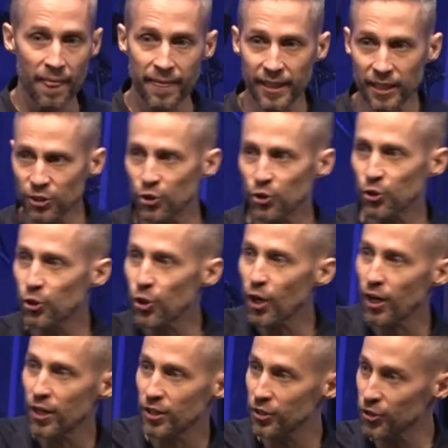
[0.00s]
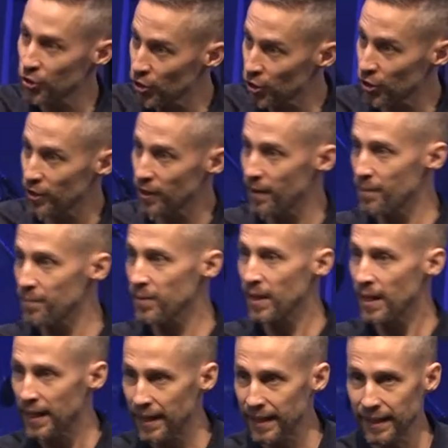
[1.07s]
This church
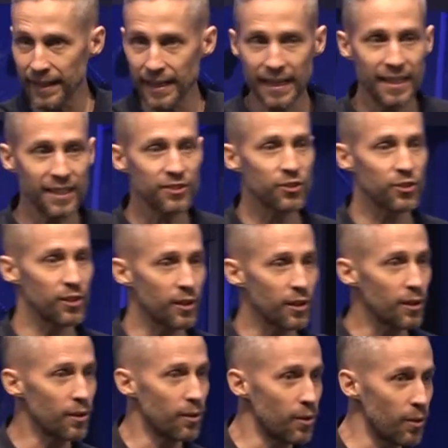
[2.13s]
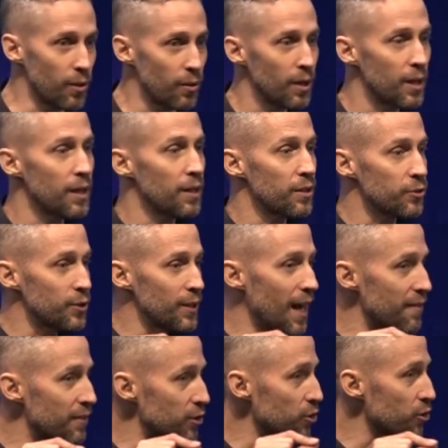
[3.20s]
needs you to
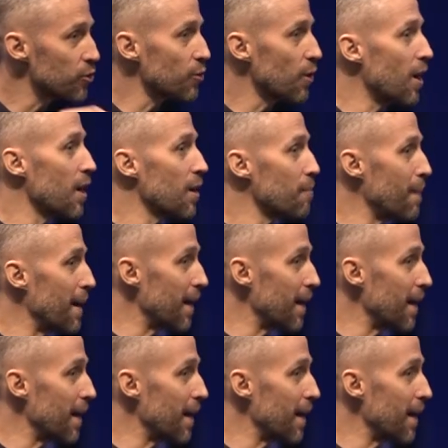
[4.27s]
have a strong